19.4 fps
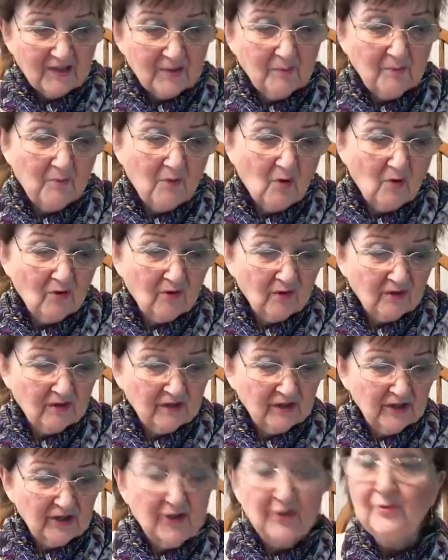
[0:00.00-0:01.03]
the
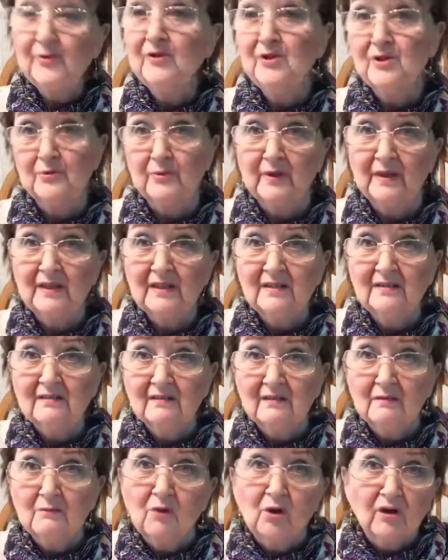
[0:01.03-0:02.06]
more you do
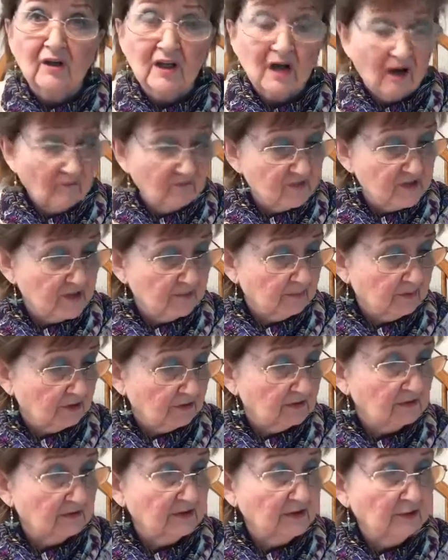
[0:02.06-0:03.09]
it, the more
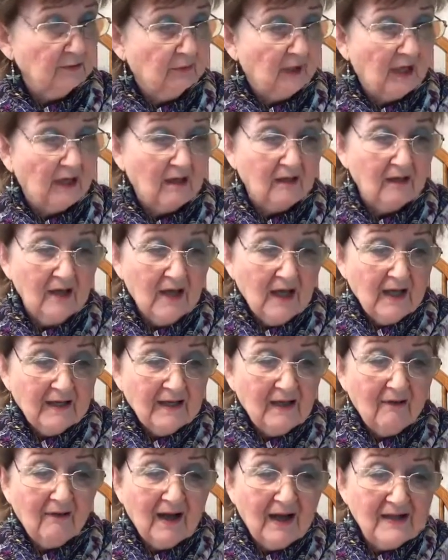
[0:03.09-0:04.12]
comfortable you are.
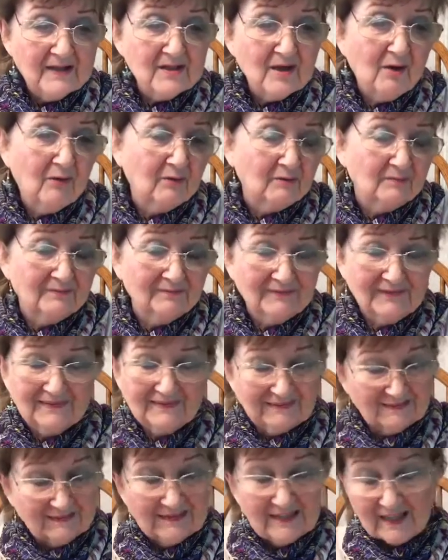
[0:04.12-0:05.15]
Now, I don't
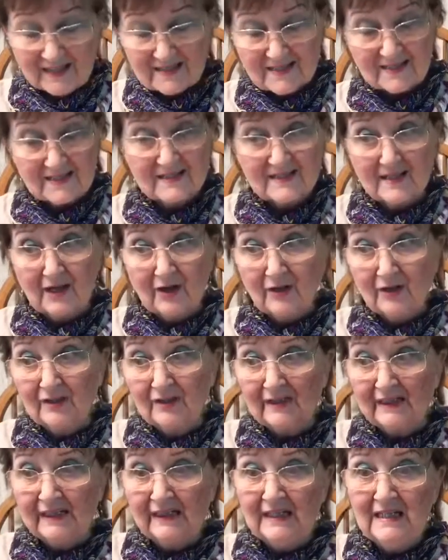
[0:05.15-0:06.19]

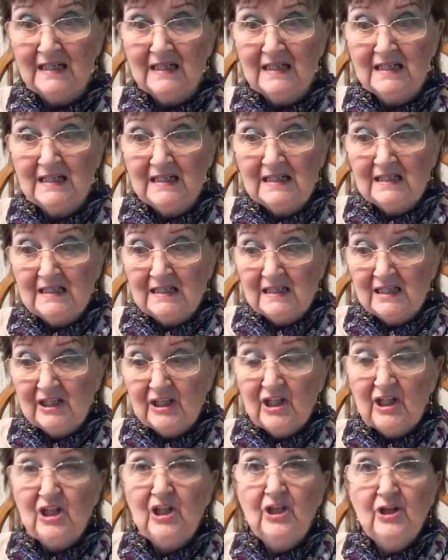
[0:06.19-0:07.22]
necessarily
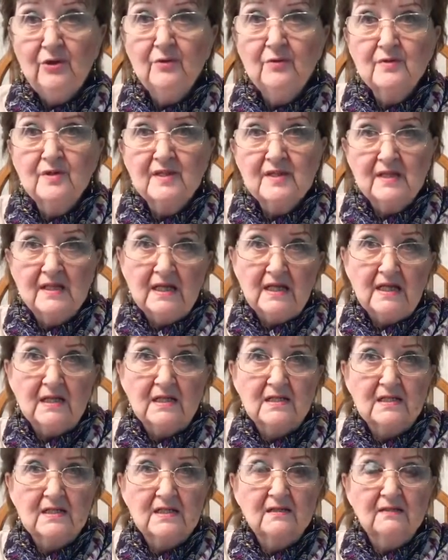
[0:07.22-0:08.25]
use
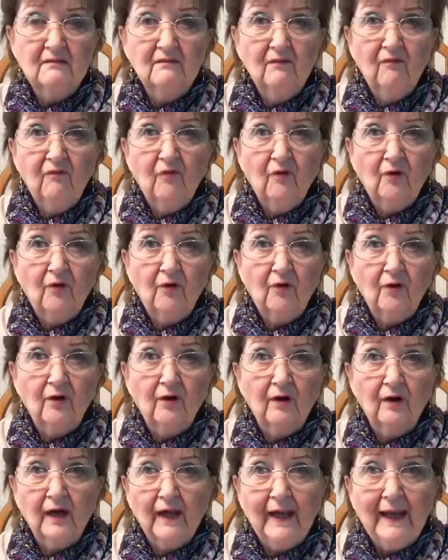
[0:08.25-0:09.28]
these
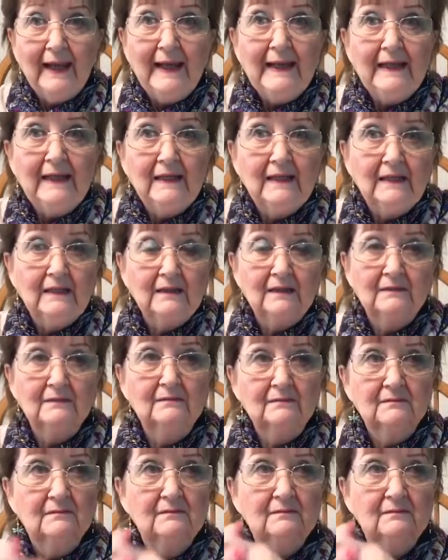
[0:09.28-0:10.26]
for any